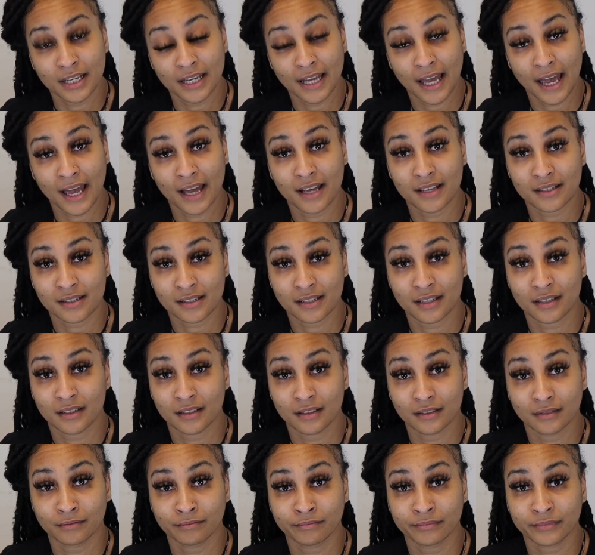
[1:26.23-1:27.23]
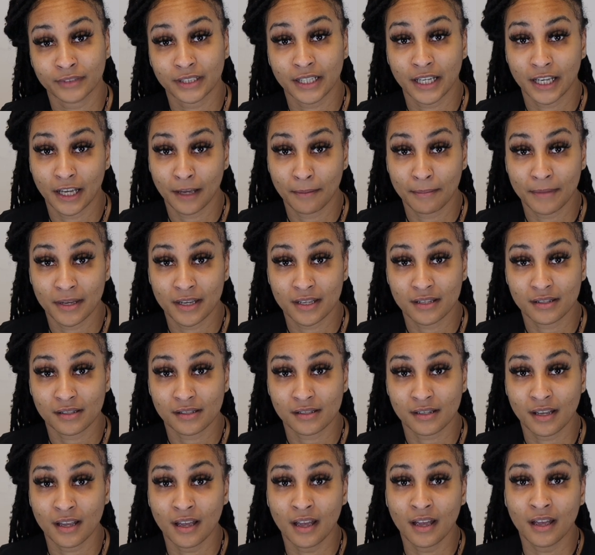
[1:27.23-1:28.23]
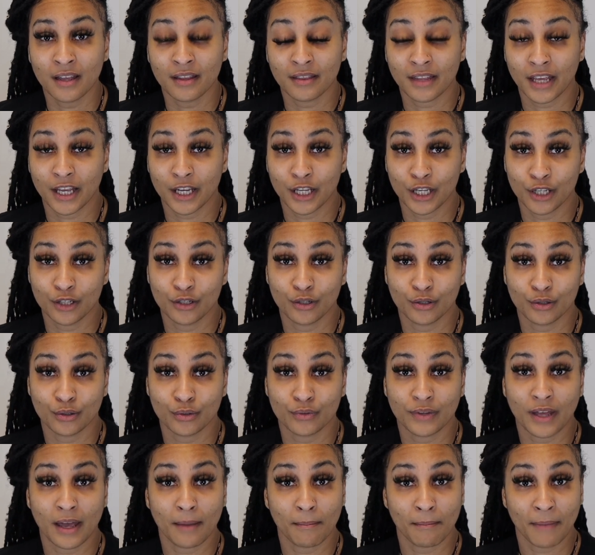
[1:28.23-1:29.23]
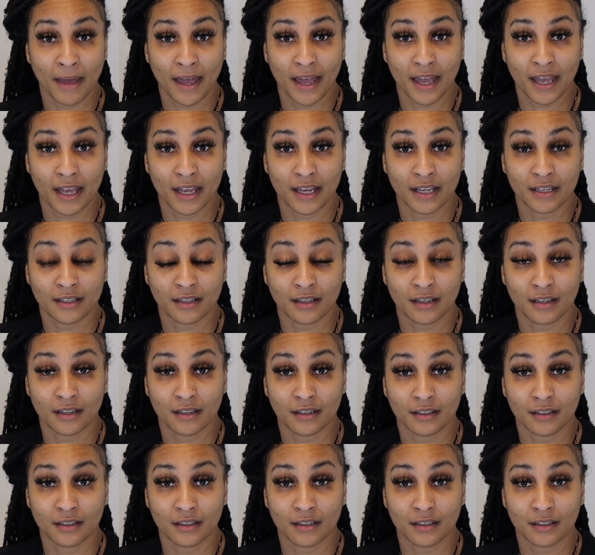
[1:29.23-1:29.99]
He has a chemist that he knew that made